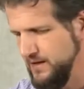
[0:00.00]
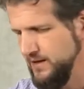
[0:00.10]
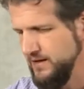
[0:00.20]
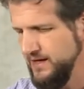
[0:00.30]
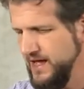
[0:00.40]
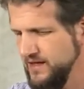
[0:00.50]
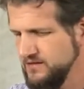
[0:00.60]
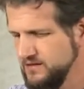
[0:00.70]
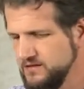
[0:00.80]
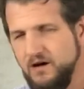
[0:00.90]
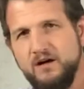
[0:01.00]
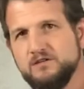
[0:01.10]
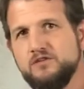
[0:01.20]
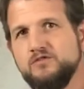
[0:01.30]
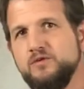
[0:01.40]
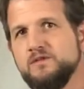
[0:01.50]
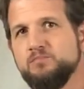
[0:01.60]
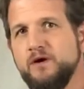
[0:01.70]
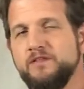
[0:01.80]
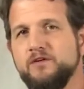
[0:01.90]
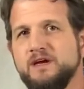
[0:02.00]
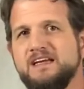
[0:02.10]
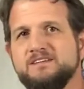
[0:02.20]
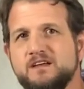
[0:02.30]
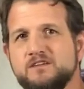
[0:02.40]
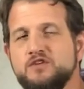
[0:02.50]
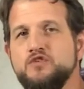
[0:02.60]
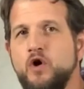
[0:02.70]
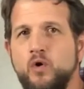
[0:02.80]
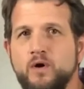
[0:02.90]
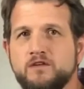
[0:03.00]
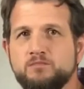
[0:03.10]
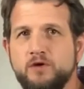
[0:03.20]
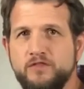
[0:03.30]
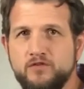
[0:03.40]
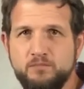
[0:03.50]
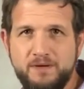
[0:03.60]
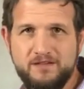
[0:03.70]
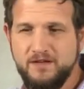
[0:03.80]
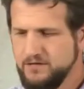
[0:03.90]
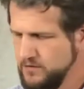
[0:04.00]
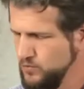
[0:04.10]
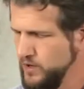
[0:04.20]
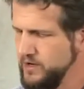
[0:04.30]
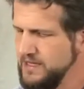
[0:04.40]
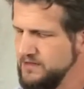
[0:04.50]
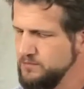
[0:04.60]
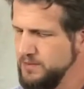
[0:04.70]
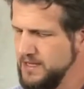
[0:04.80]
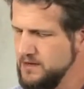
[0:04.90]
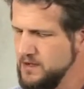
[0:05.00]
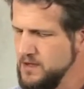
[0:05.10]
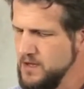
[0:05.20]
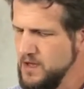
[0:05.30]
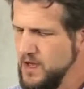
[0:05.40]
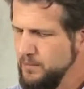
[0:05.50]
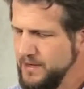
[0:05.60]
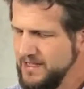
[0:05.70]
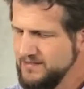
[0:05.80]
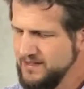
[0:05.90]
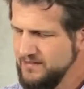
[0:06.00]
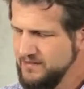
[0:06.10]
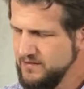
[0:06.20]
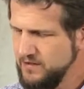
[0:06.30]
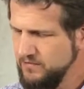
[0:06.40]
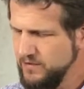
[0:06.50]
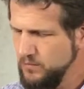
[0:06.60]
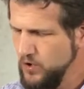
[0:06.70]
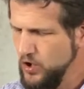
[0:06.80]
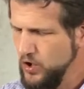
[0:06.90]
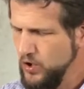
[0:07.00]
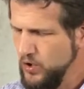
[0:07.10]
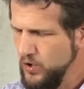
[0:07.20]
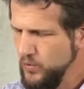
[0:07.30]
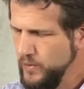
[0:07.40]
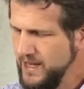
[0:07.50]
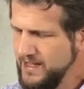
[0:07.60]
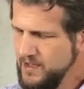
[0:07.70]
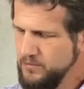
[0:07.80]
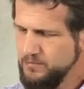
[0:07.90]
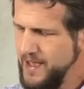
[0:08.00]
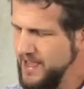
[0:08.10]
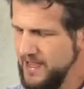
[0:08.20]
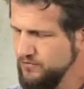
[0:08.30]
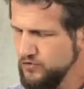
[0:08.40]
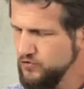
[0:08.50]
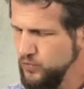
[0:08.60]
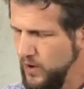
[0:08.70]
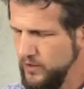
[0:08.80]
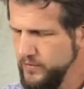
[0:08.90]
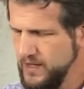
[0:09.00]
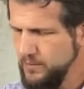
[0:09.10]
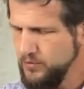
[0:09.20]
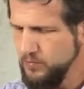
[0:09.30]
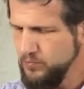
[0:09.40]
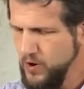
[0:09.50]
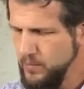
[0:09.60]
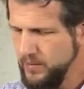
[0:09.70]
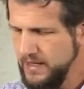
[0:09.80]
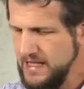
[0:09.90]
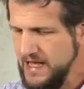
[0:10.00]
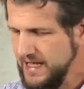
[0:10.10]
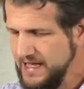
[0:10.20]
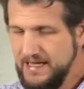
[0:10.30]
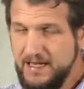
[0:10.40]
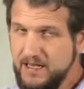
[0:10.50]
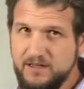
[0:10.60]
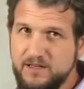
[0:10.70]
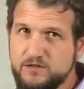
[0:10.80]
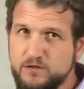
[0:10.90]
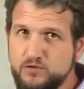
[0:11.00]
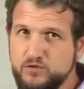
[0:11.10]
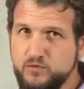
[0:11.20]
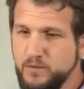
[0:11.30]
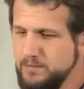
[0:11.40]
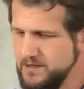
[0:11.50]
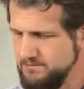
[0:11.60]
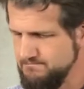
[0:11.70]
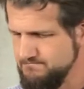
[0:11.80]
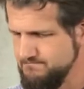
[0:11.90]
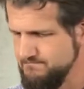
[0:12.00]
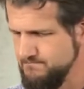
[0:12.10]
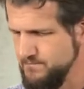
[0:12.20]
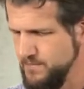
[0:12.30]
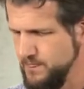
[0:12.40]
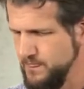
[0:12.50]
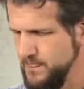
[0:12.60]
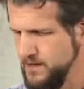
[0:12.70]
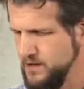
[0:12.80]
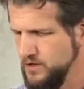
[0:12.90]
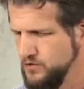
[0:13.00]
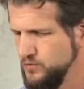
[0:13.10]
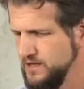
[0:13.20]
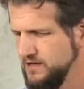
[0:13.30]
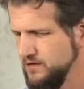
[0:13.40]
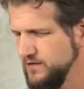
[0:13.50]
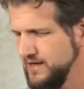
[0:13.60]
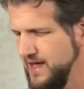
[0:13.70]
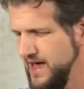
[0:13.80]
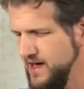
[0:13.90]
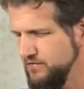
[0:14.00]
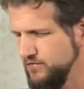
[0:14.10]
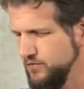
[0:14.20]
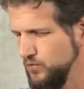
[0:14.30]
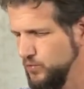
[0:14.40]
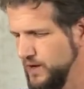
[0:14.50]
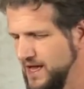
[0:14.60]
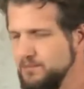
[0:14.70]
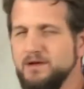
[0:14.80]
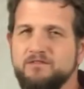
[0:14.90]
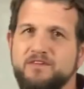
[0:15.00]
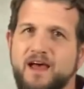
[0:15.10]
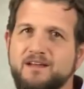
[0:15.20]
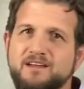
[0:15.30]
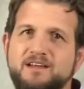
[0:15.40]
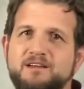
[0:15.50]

He hasn't talked to his brother. He doesn't know his brother's business and where he has been. But he says this of him: "When he comes back after swallowing up your property, he and his loose women, you kill the calf we had been fattening."